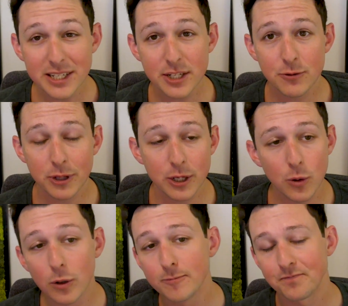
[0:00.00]
This is really
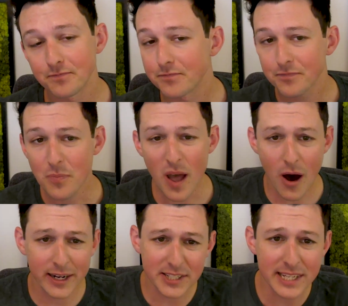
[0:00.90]
cool.
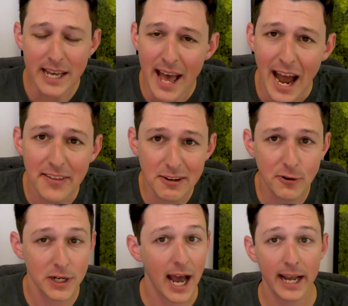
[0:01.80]
honestly, I think
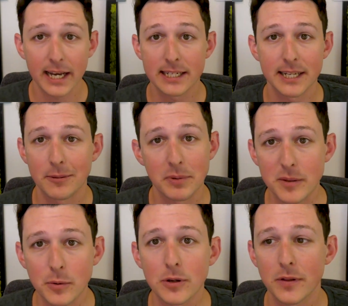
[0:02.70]
for nine out of ten
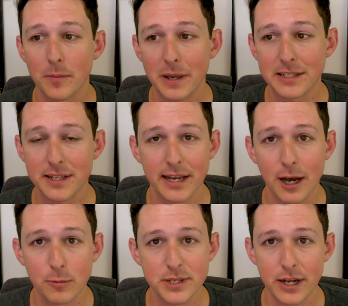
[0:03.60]
people, the baseline
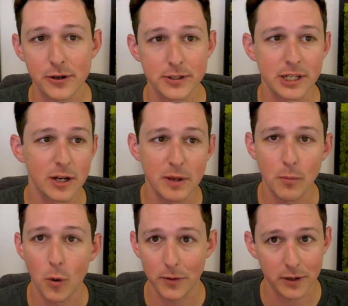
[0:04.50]
help center is going to be
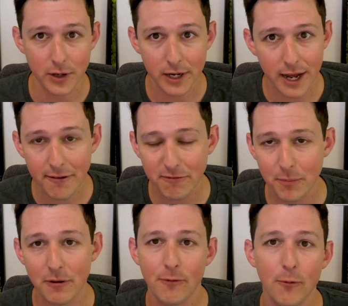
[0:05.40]
more than good enough.
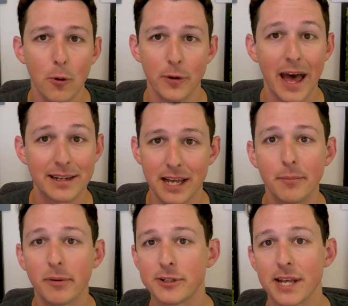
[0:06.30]
But for that
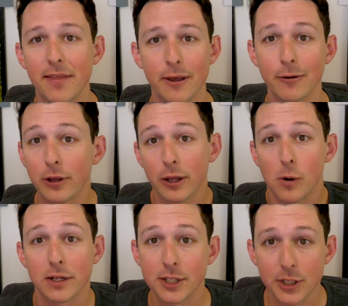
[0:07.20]
ten percent that really
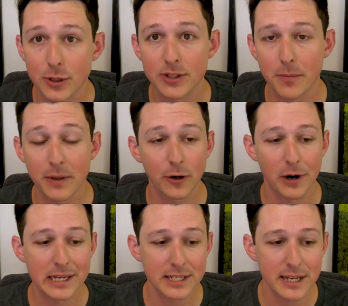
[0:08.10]
wants to do something
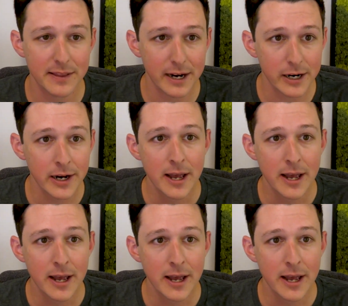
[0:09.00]
crazy in there,